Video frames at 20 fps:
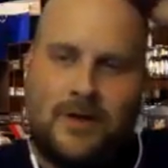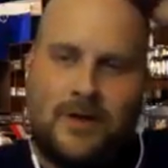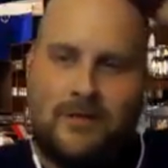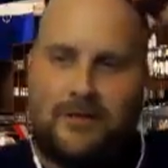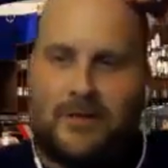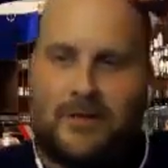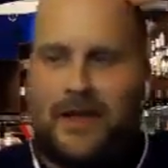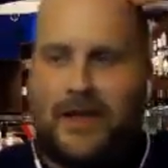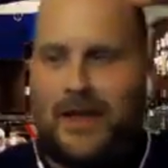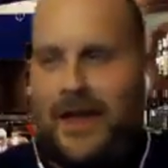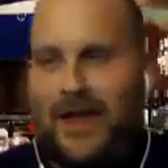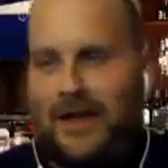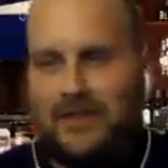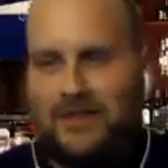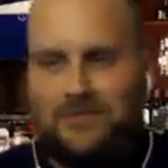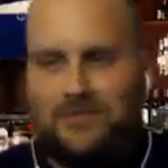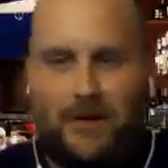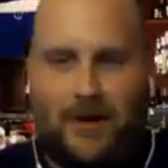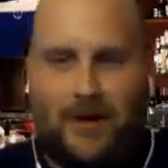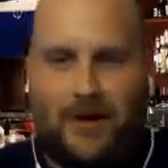like
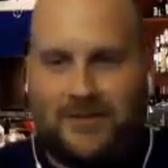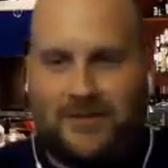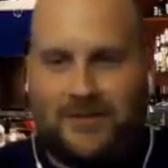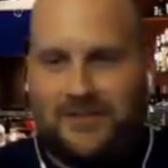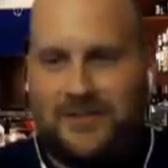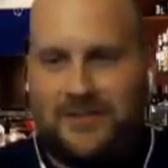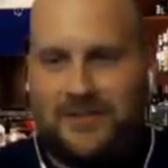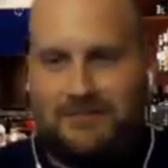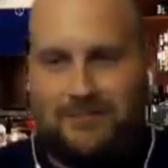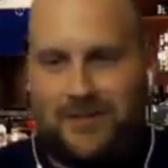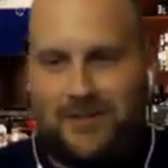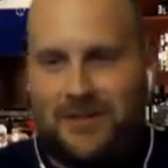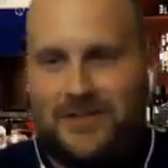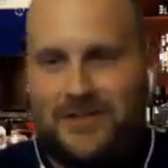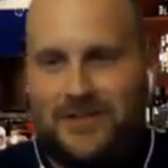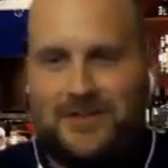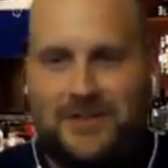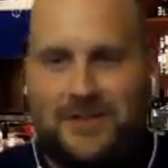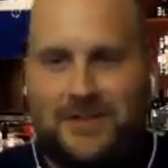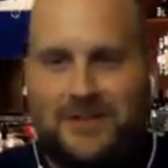Xboxes,
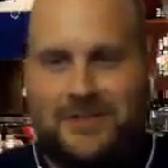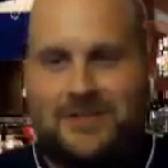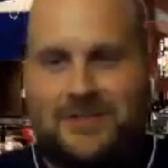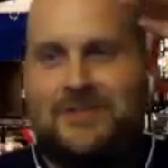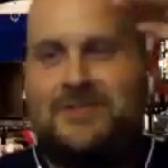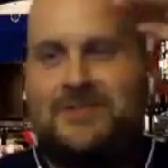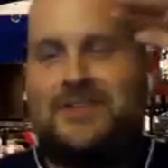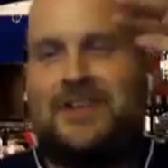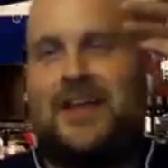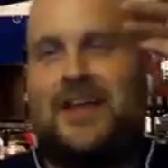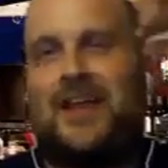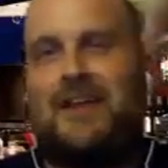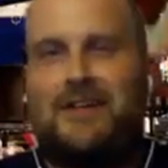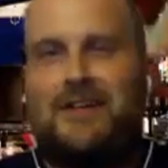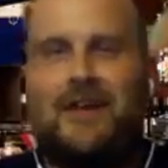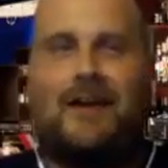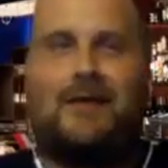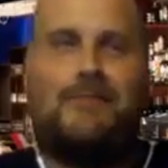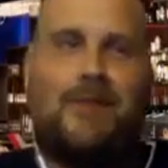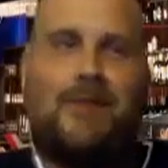PlayStations, and
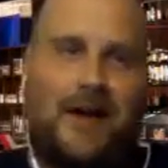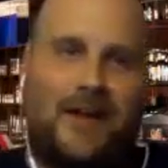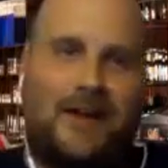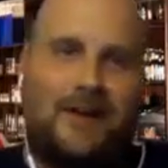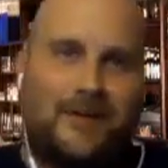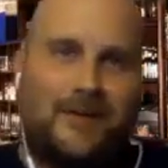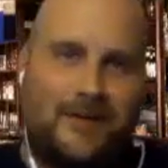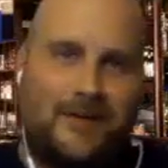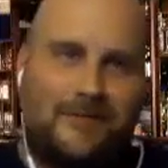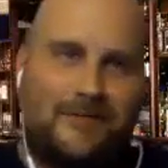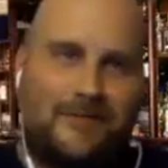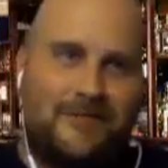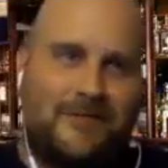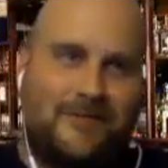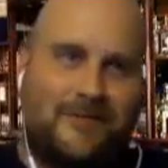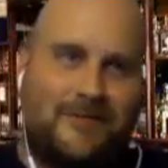I might have